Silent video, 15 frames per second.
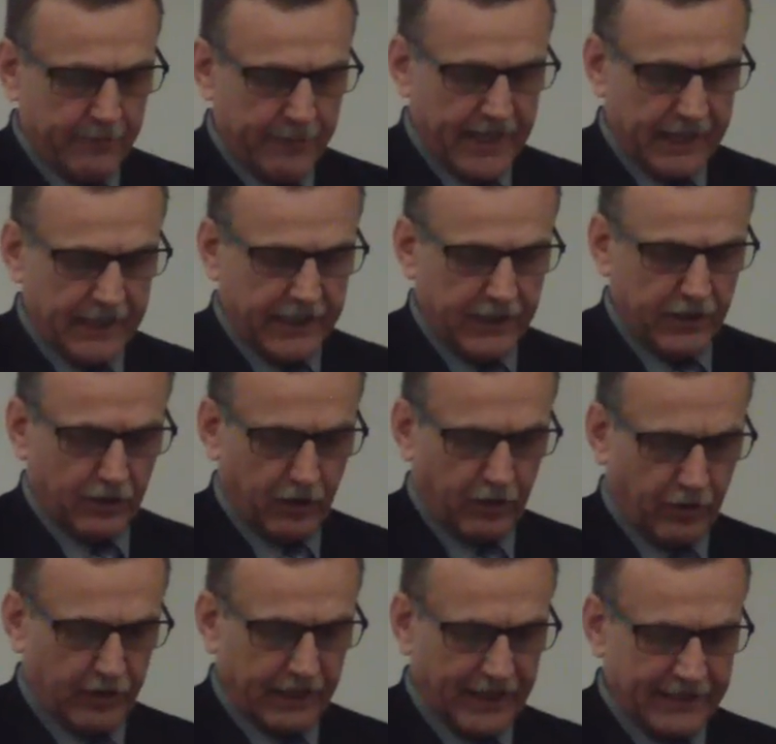mainly
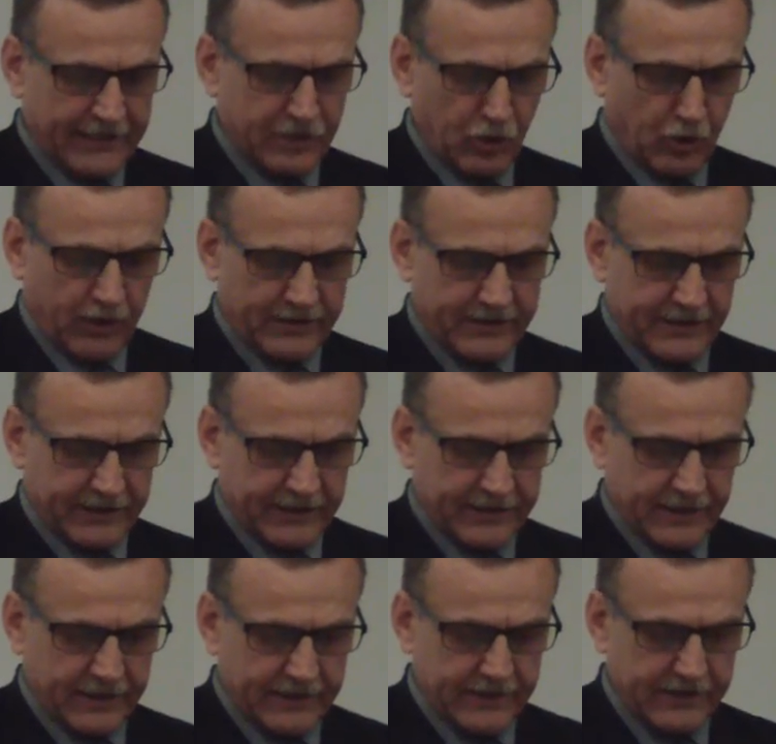on its own
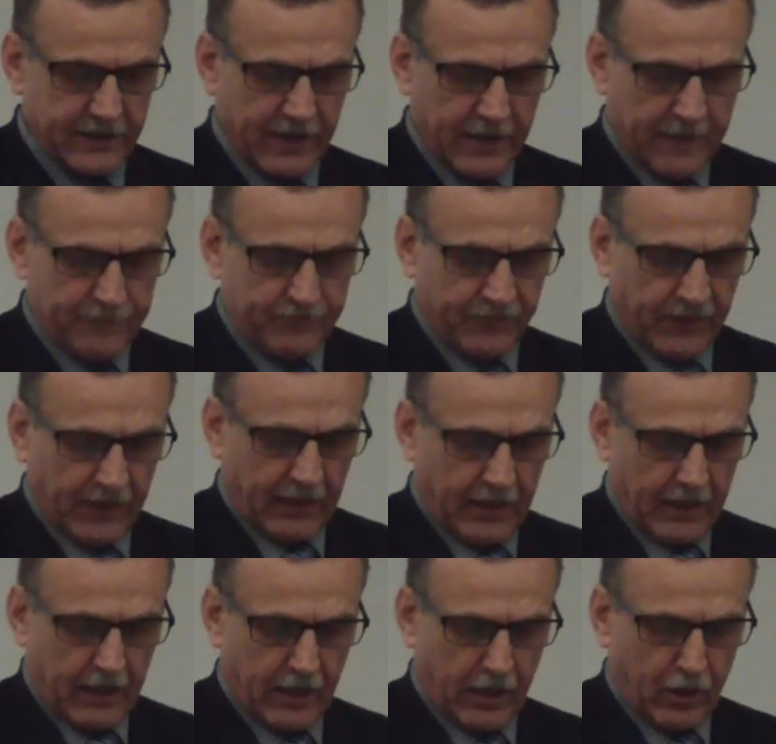citizens
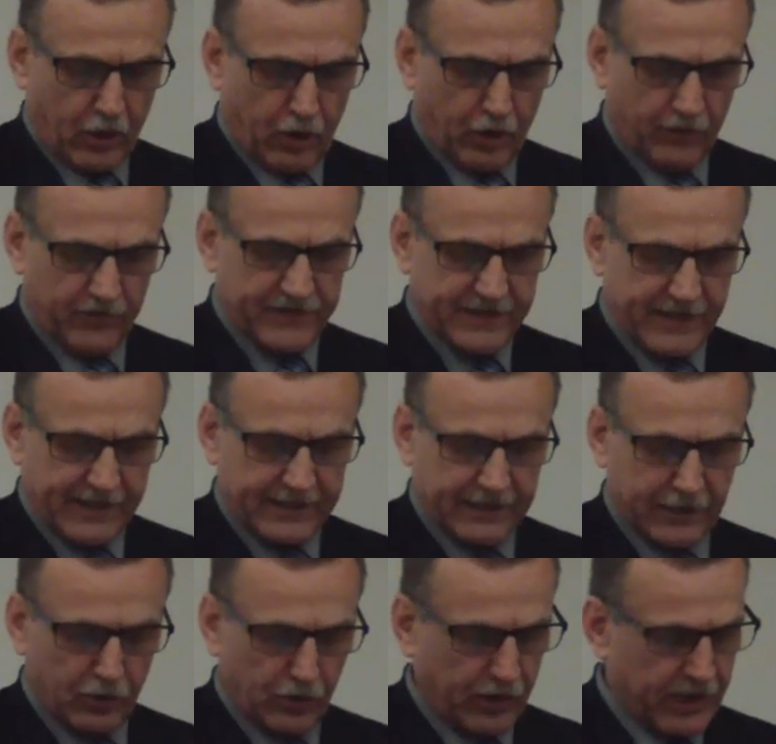of
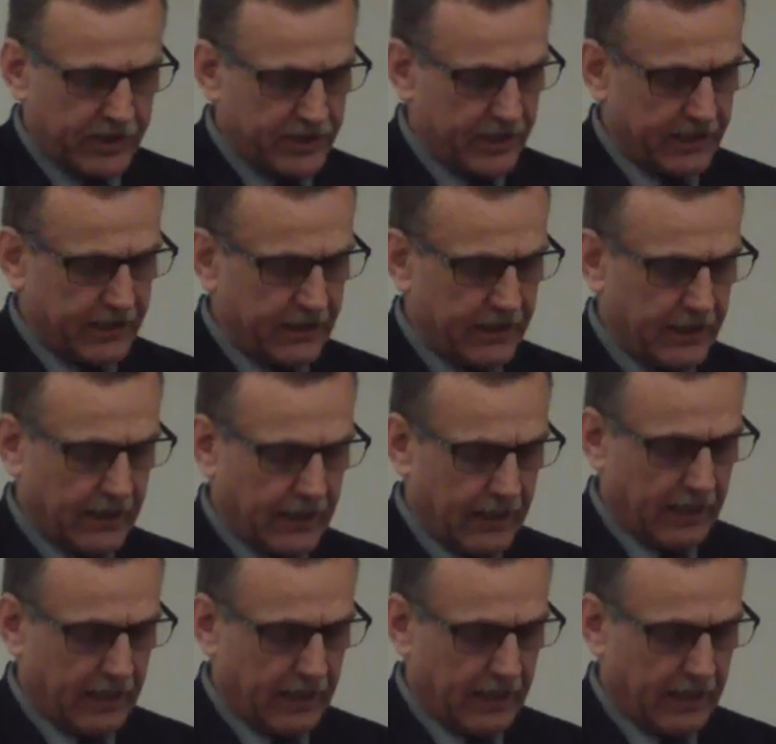certain origin